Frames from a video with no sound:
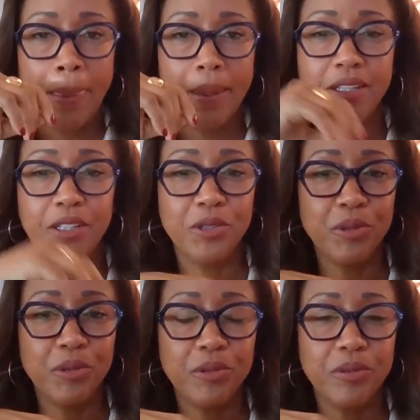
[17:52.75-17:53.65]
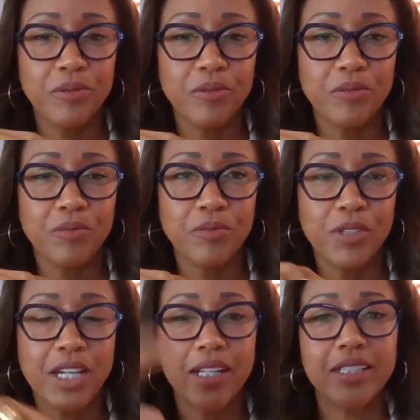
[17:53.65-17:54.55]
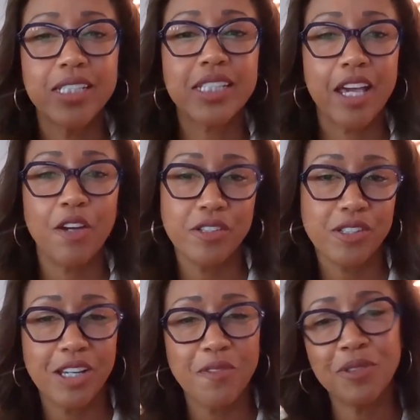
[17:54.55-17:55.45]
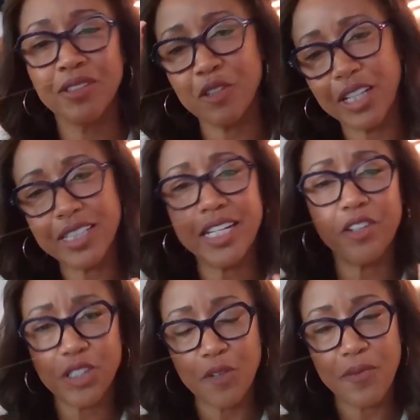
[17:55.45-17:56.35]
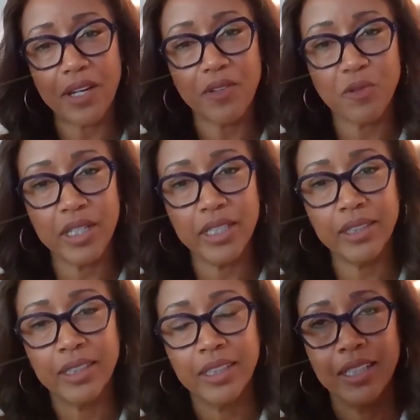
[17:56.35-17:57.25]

you kind of discount yourself or like take yourself out of the running.